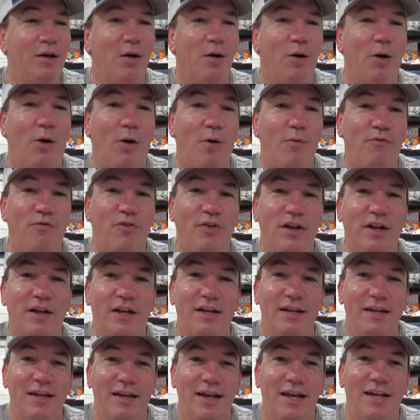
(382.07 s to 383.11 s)

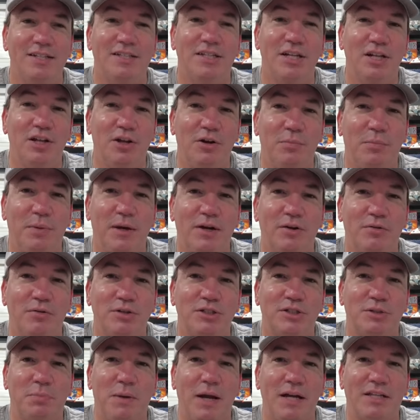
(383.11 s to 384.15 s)
Hopefully it's a little bit of
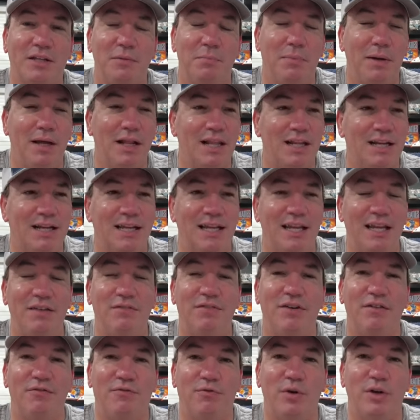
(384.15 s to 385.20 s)
respectability.
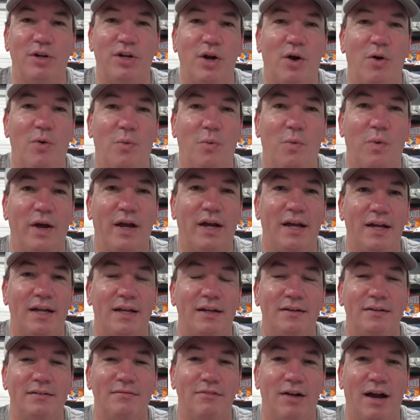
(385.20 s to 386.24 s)
Even if we don't
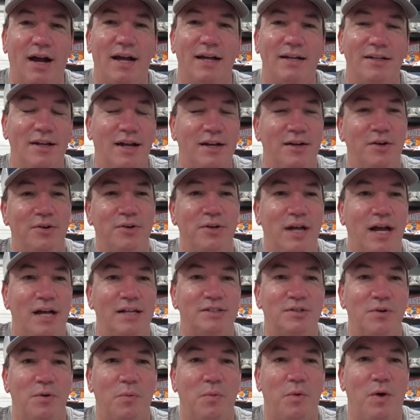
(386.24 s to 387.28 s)
win, right? I know you
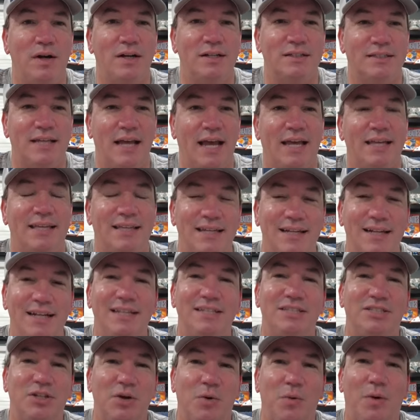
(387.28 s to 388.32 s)
guys don't want to tank. You at
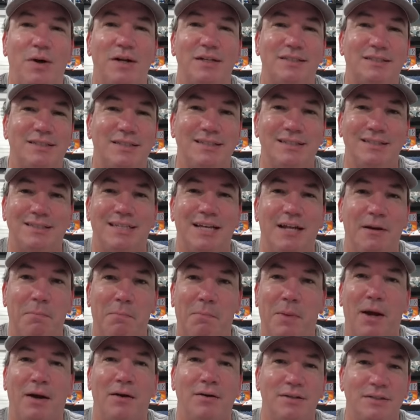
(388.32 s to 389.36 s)
least don't want to see us get
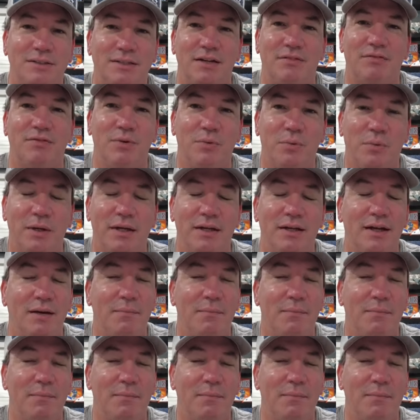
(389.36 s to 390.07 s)
embarrassed every week.